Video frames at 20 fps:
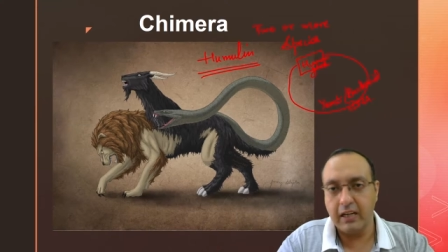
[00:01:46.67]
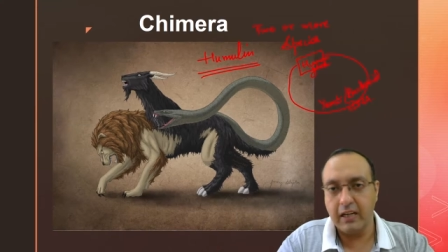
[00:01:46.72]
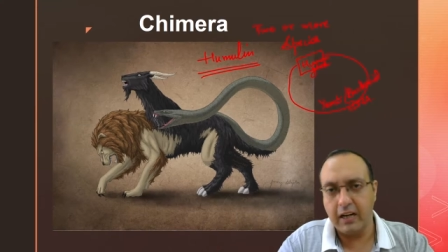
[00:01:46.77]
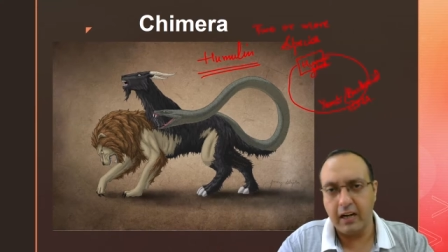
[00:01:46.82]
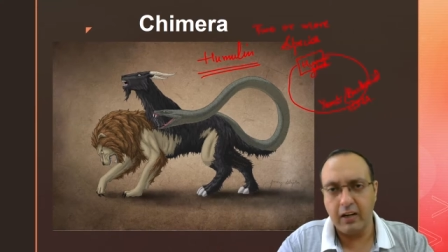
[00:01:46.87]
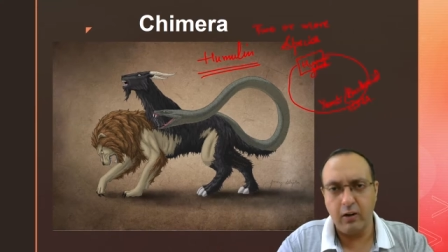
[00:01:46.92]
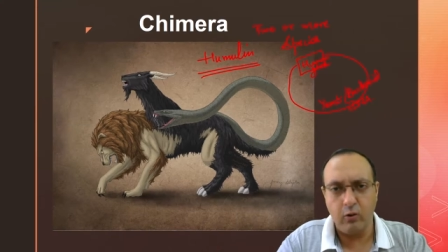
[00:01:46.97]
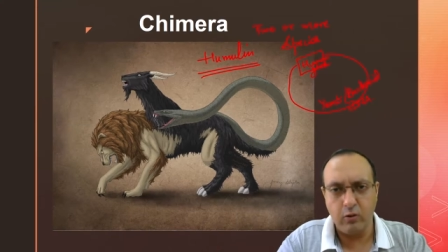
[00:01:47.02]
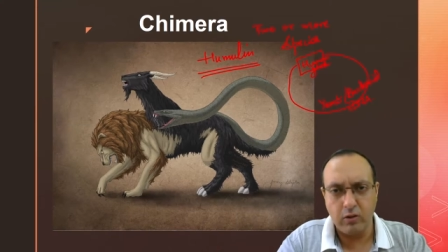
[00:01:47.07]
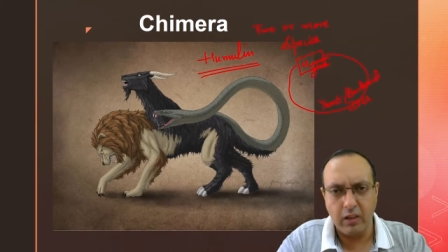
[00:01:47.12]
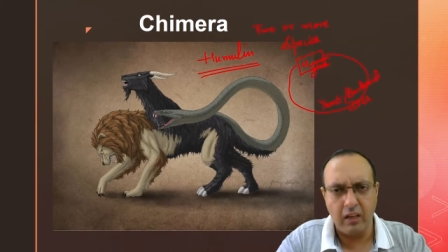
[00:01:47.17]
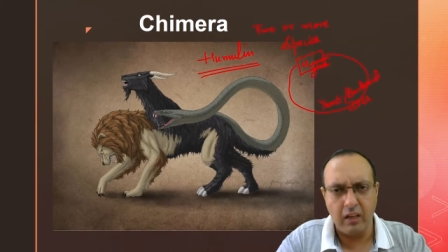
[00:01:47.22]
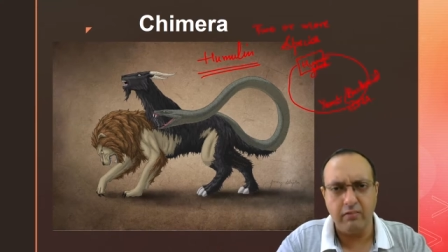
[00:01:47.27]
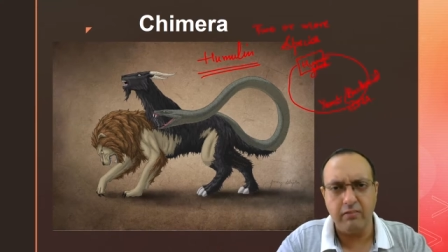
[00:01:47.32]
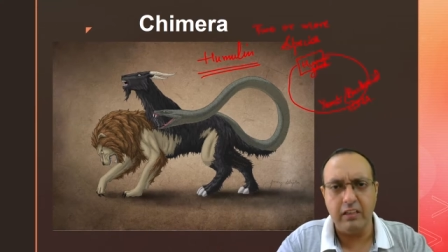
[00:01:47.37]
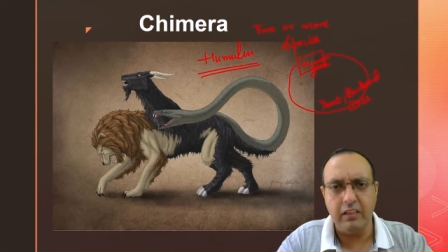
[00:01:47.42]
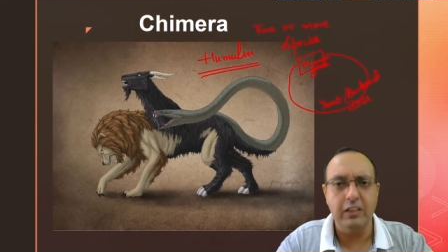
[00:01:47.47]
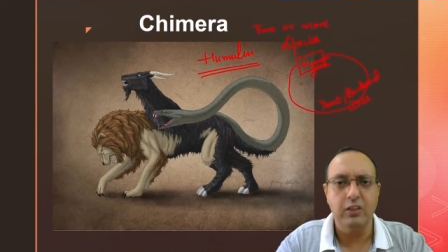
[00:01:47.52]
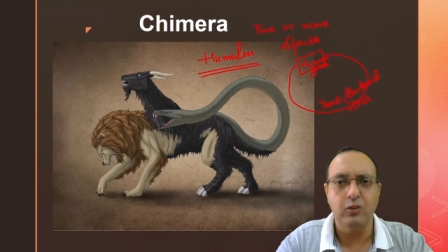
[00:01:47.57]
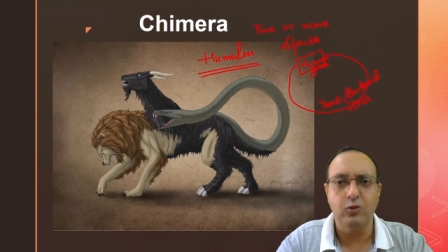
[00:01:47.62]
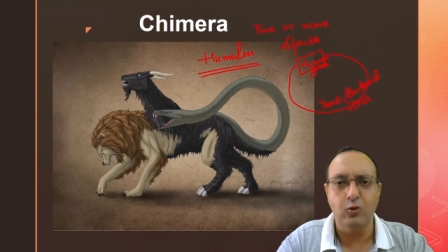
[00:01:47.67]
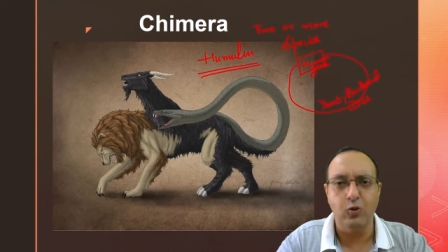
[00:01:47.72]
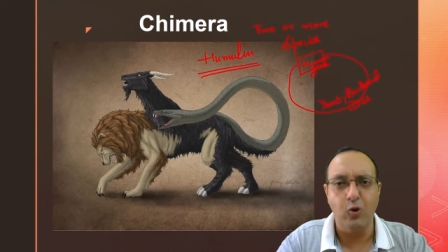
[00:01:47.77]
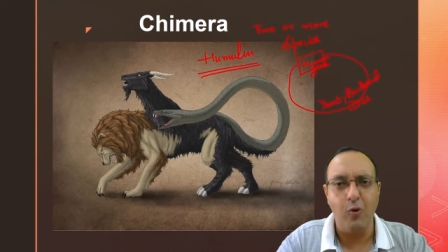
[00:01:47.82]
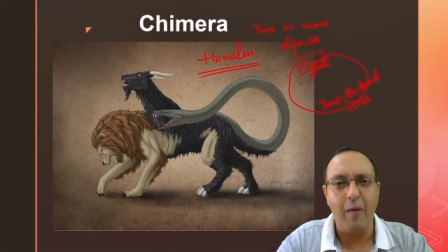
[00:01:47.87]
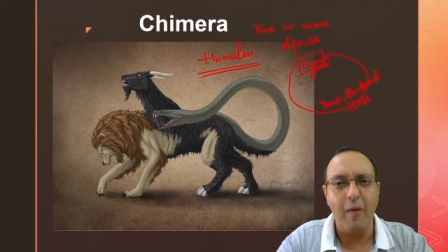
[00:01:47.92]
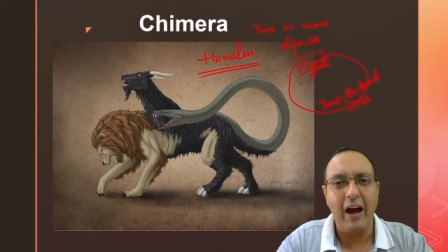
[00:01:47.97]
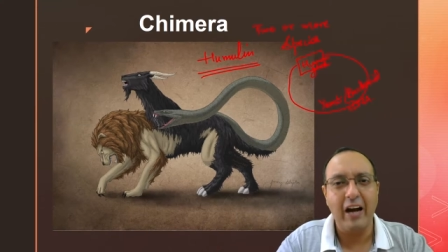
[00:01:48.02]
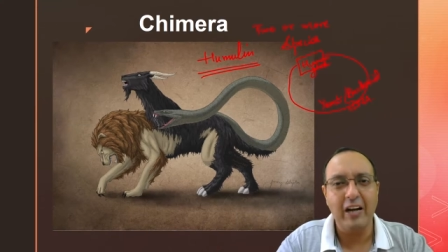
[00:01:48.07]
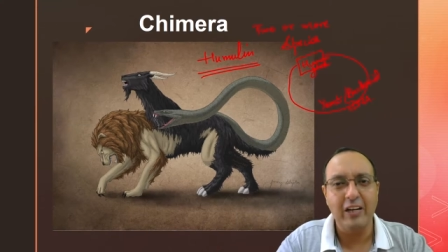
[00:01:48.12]
and I don't think we need to go
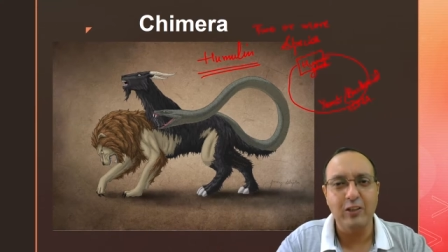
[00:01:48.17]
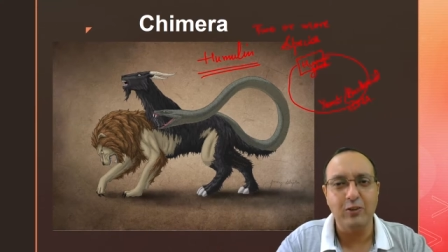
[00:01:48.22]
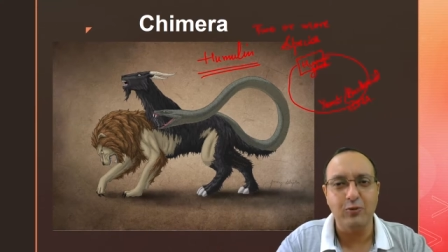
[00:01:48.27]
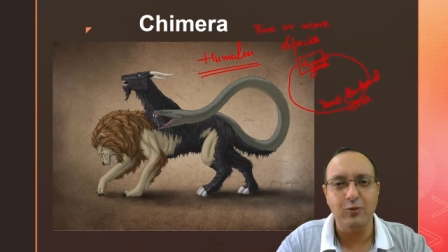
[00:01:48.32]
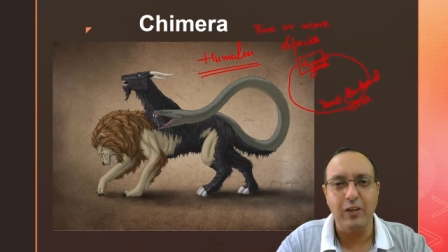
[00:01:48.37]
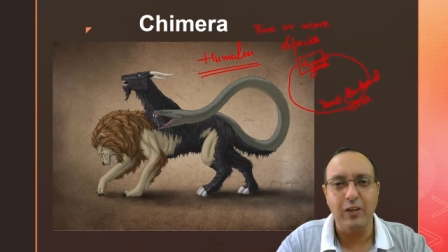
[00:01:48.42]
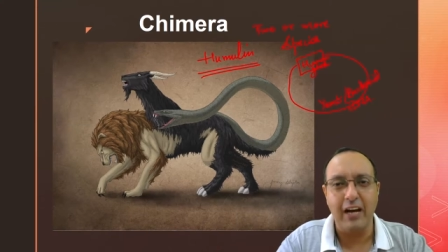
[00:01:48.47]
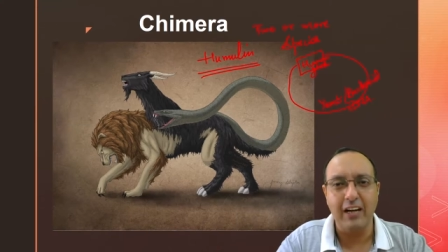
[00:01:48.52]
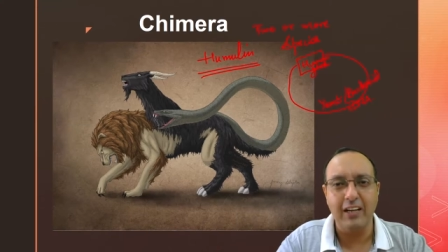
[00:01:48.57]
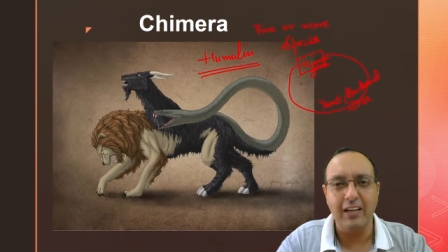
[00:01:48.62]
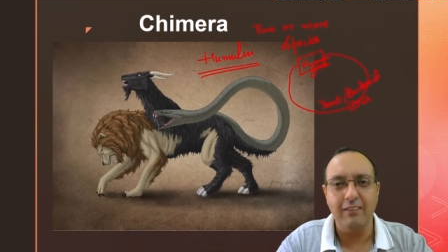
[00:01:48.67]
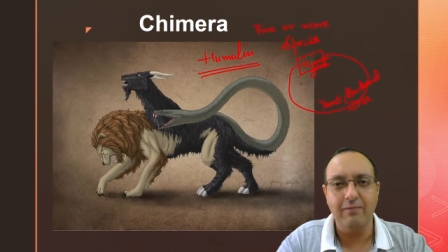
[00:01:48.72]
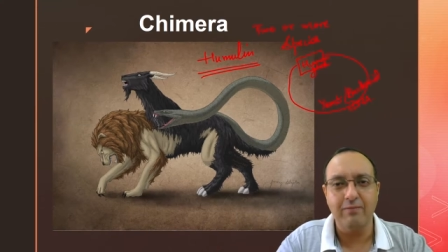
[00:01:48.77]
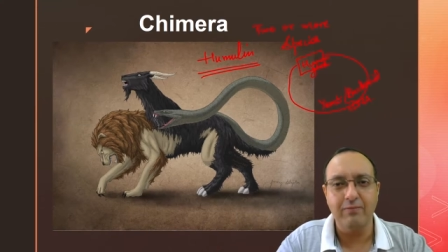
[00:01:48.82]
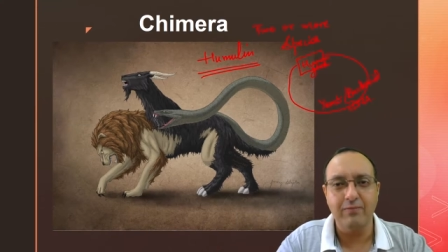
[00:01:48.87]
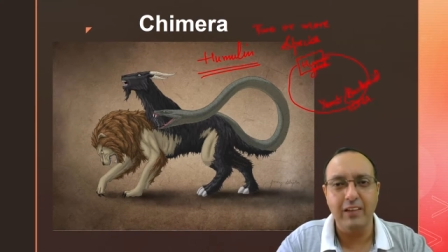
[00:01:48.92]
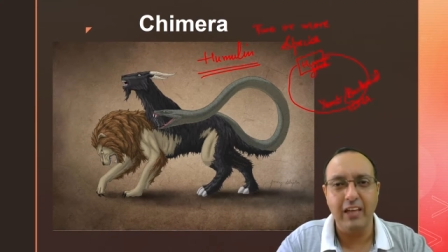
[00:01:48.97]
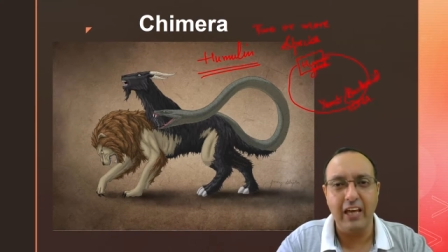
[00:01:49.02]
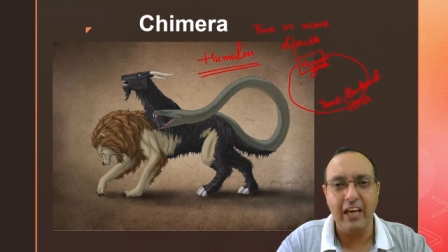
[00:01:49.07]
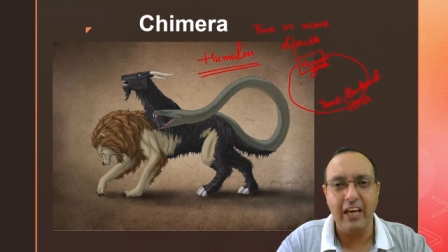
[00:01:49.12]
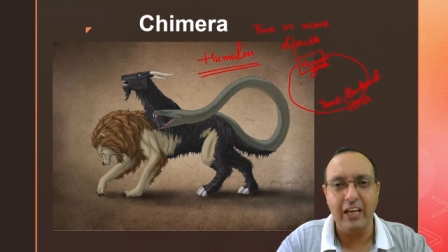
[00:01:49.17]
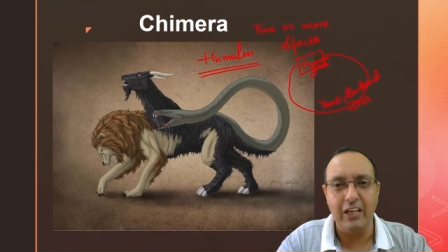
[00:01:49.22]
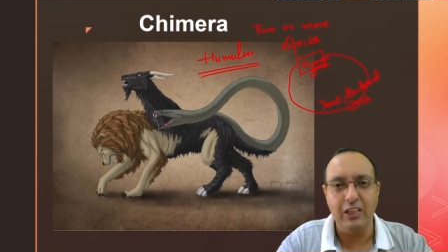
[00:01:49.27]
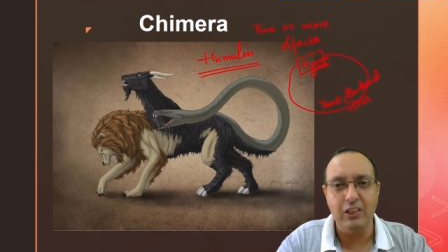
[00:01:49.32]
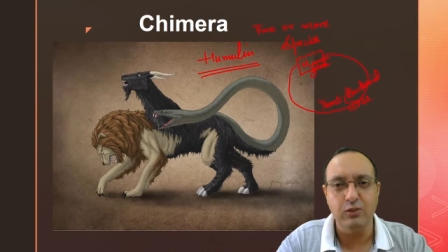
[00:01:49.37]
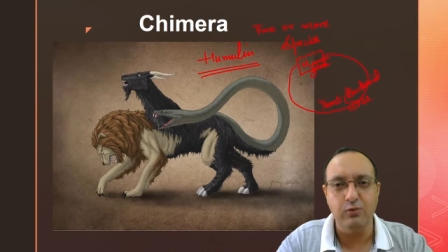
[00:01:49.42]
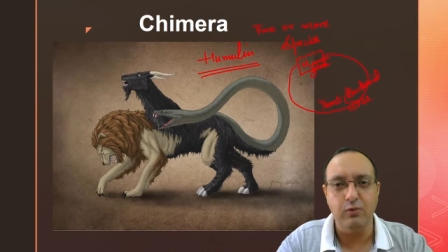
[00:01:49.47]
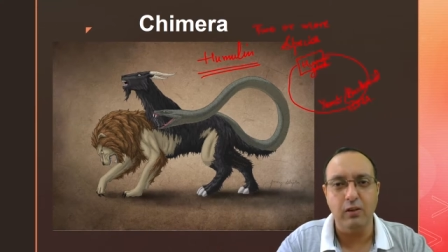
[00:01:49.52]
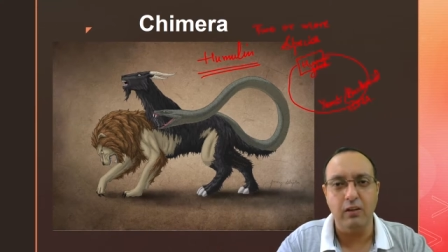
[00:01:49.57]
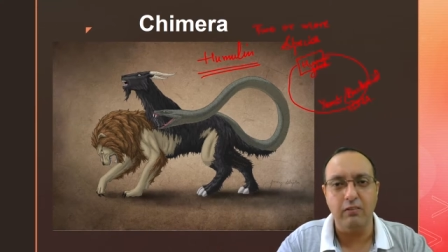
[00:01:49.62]
back into that
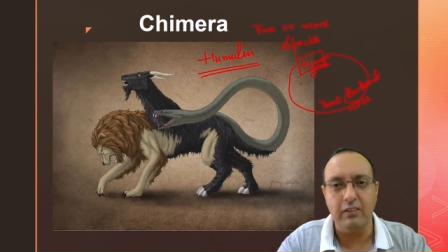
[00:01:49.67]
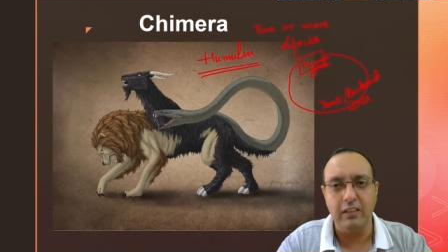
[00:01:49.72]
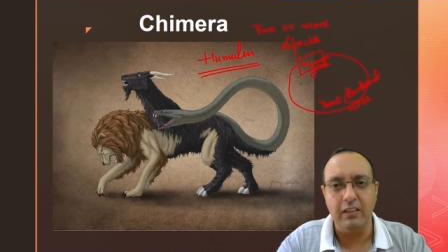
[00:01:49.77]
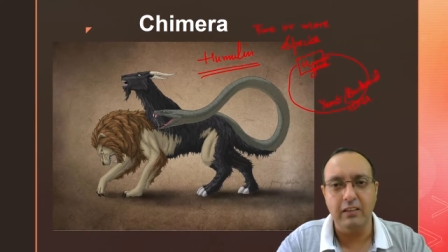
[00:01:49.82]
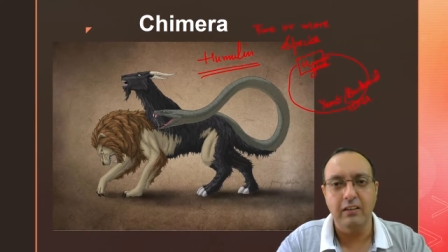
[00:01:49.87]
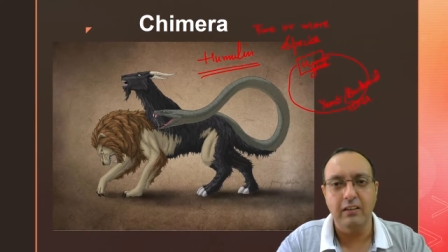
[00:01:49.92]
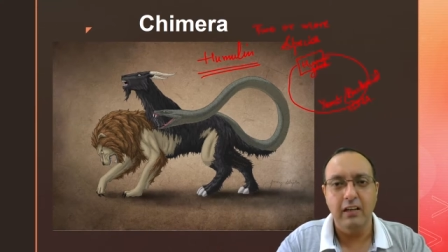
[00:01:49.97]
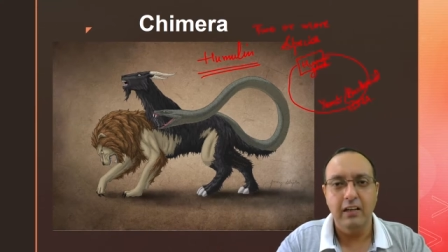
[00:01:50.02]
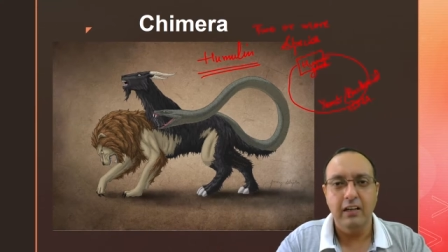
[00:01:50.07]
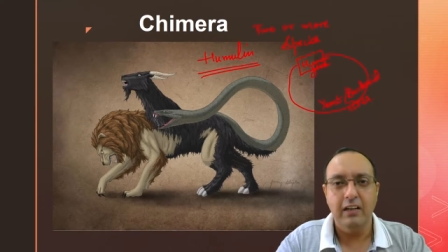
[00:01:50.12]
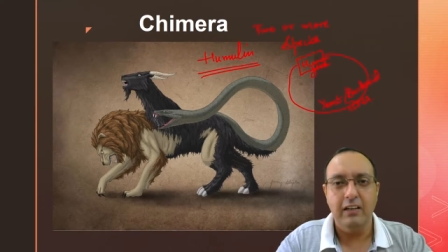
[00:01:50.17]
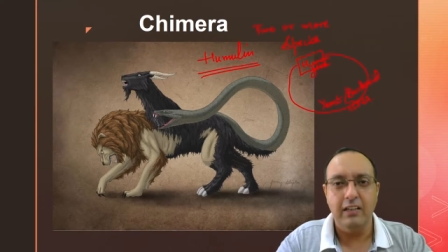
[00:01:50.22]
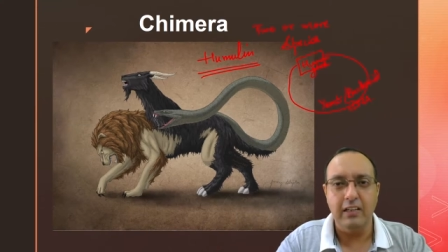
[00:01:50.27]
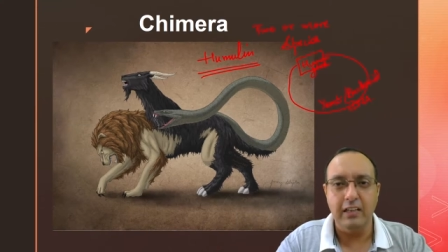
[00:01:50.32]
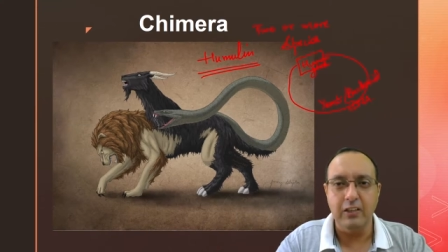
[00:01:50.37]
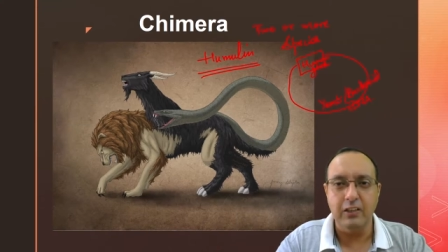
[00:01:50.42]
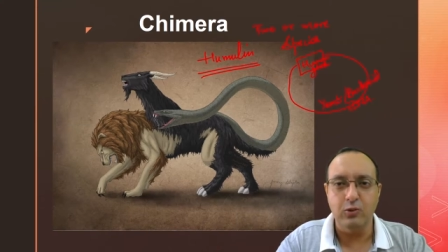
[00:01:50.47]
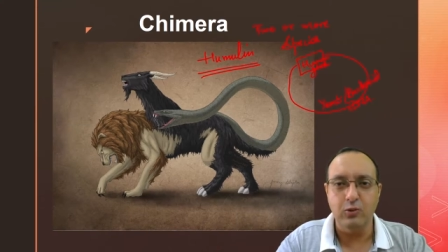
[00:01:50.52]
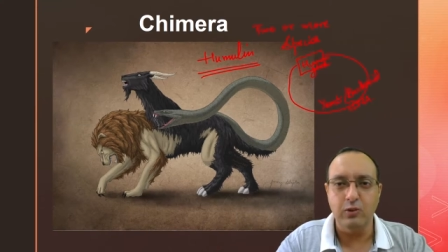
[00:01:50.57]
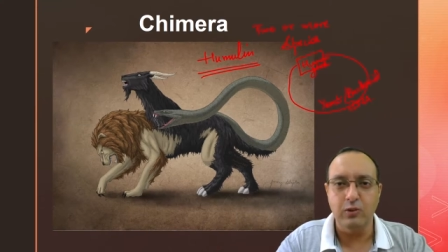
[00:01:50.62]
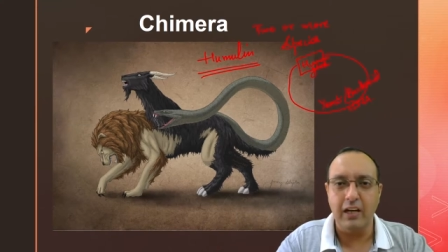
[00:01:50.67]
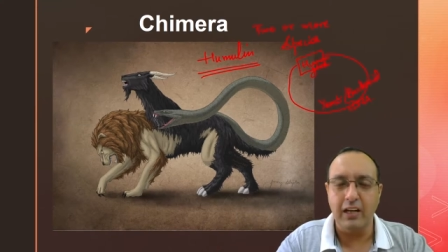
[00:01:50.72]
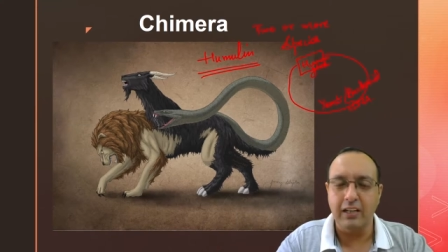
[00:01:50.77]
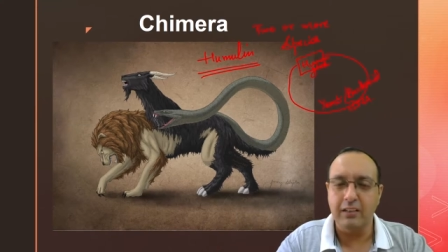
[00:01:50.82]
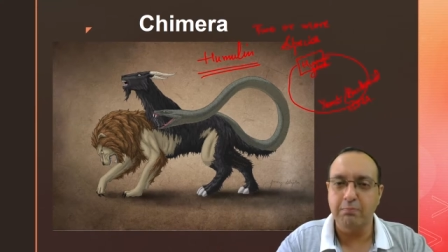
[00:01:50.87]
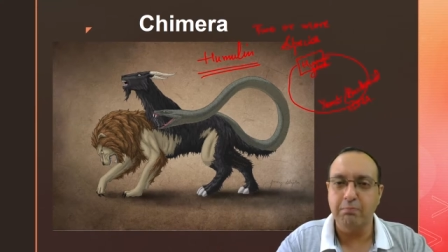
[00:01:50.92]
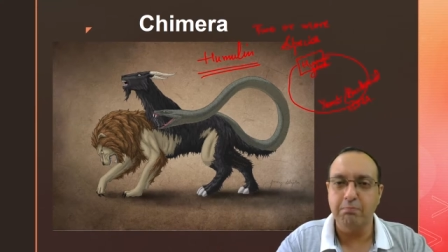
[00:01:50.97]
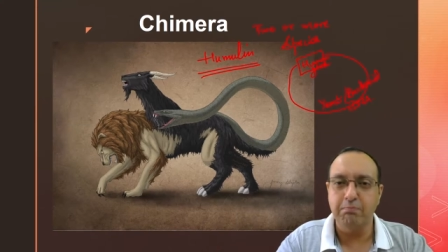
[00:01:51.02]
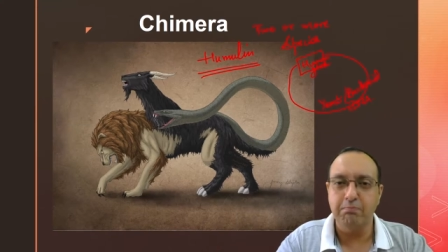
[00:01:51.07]
age where we need to get